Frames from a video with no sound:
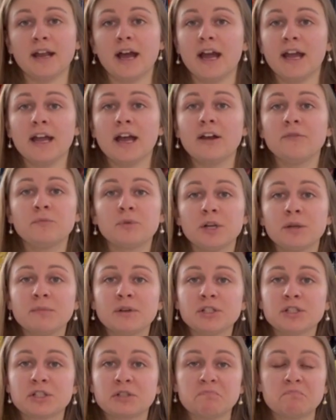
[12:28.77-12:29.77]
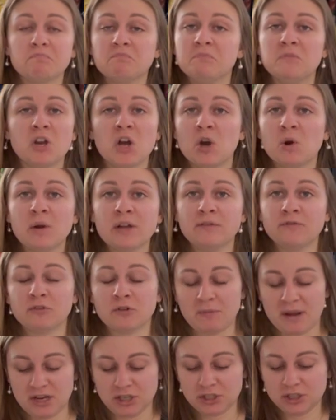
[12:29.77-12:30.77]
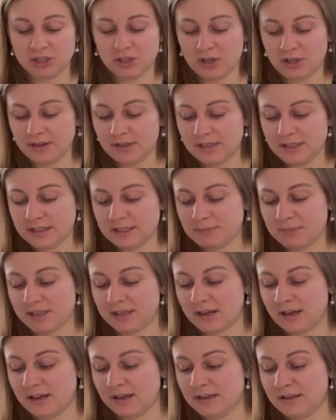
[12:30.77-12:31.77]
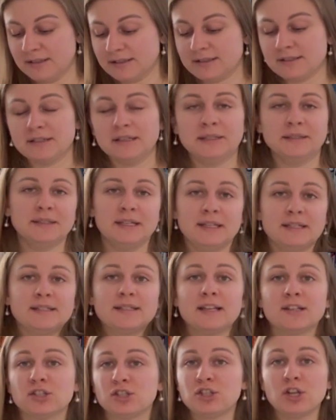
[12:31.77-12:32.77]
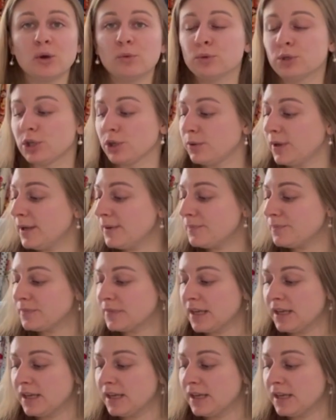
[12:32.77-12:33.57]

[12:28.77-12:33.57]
I have pretty much no information on this because it says don't do it.